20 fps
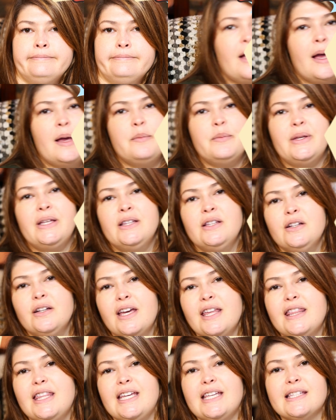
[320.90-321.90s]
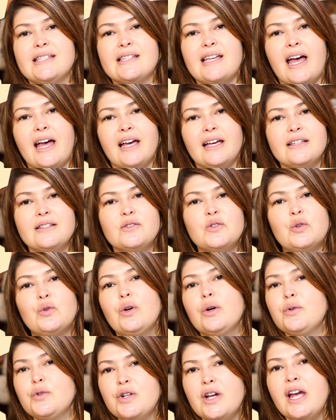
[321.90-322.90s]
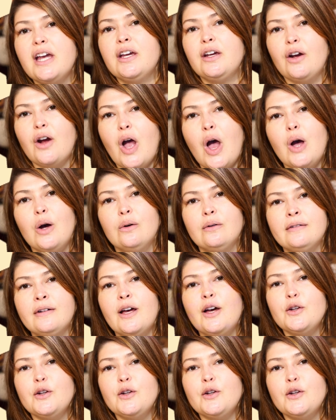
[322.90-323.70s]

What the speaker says: I mean, look at these guys. Crochet your own